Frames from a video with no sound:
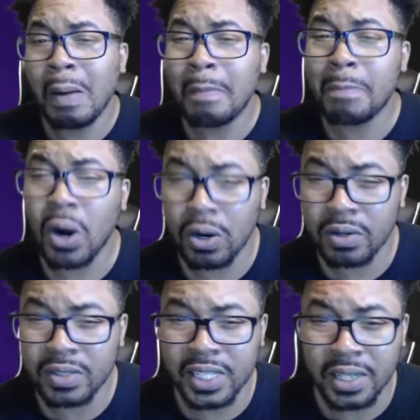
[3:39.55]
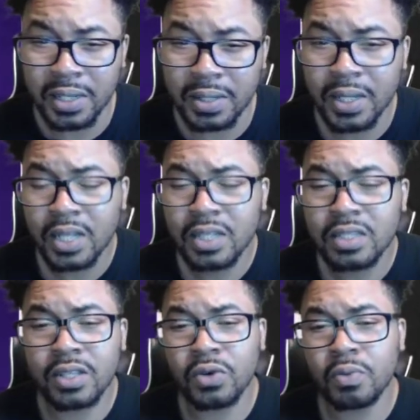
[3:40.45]
party.
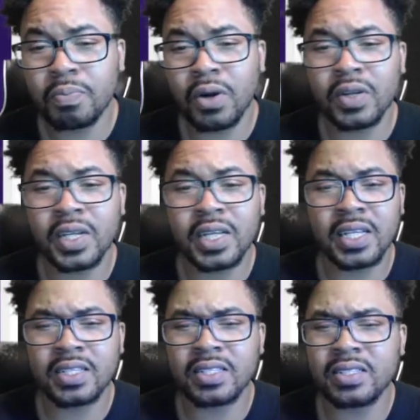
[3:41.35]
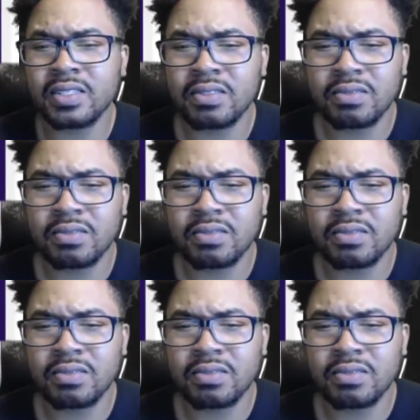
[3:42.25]
So party is